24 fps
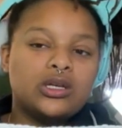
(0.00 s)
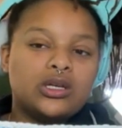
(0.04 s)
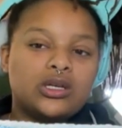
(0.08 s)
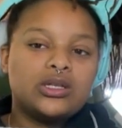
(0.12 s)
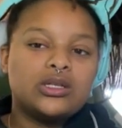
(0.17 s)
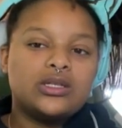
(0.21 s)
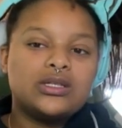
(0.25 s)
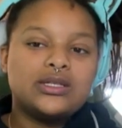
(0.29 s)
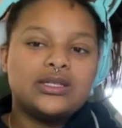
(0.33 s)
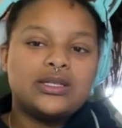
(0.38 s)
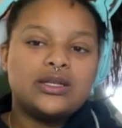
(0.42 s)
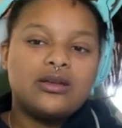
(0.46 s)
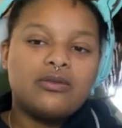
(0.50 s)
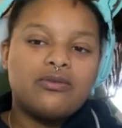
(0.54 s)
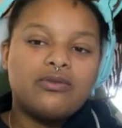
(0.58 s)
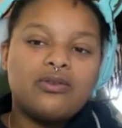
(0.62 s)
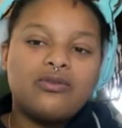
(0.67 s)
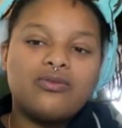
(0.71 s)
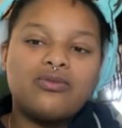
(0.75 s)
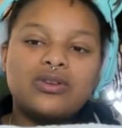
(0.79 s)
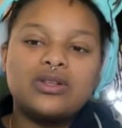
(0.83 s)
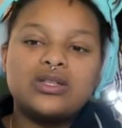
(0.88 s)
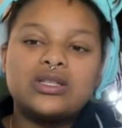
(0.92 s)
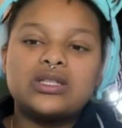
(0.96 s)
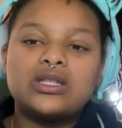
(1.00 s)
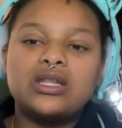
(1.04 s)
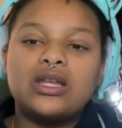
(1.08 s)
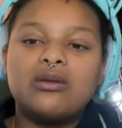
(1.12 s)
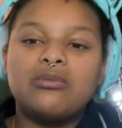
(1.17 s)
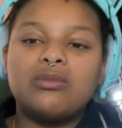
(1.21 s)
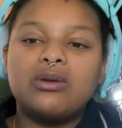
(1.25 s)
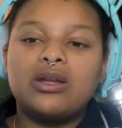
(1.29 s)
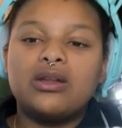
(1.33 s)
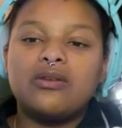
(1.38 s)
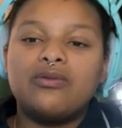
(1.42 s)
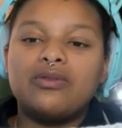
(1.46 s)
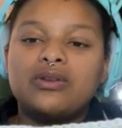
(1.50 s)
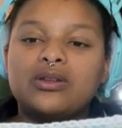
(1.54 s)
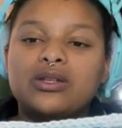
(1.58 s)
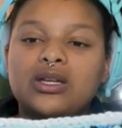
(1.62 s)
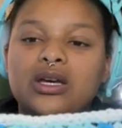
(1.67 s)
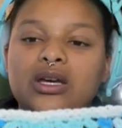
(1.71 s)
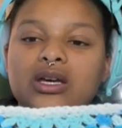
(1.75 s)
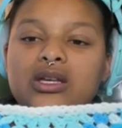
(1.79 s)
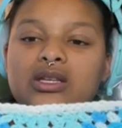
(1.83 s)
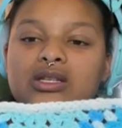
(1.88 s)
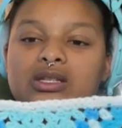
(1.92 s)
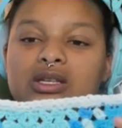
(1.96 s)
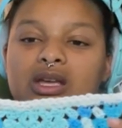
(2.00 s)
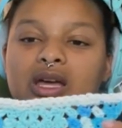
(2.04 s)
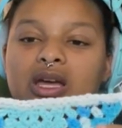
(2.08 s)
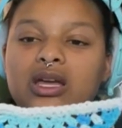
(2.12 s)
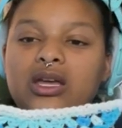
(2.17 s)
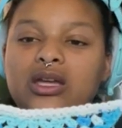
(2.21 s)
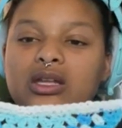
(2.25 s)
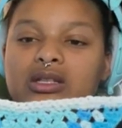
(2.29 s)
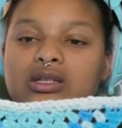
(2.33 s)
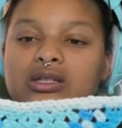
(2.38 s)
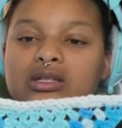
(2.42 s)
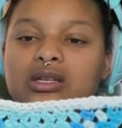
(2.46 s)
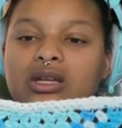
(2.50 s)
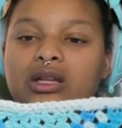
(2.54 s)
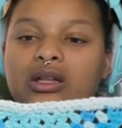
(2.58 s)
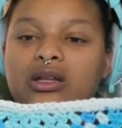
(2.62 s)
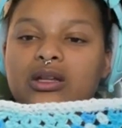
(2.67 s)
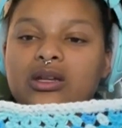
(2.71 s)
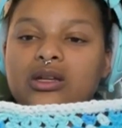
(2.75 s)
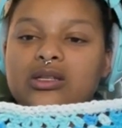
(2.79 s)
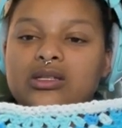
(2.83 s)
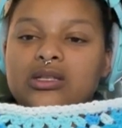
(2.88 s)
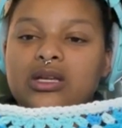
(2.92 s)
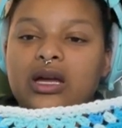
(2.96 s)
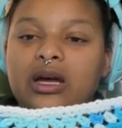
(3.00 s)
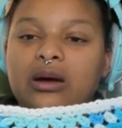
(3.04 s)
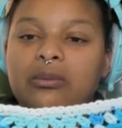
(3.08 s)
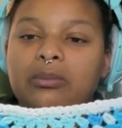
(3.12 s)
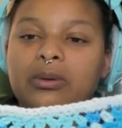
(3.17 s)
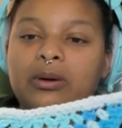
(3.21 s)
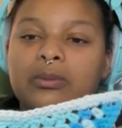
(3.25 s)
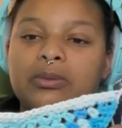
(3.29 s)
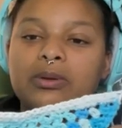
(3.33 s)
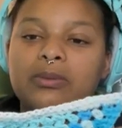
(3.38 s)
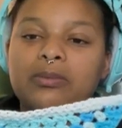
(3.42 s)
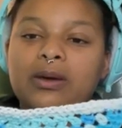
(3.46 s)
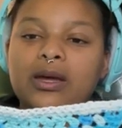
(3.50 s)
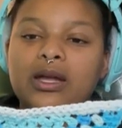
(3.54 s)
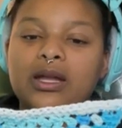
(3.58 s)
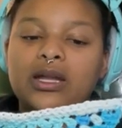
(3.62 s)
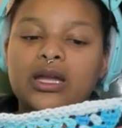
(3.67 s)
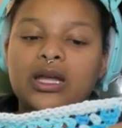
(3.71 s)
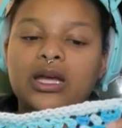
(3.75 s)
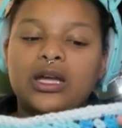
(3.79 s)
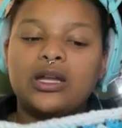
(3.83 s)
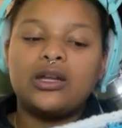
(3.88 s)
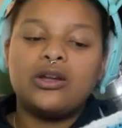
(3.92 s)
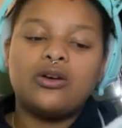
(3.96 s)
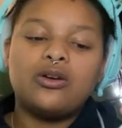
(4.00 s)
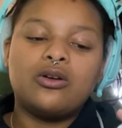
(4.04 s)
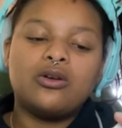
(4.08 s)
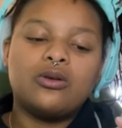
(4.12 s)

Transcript: see if it fits them, and if it does, I can sell it as like a puppy bandana,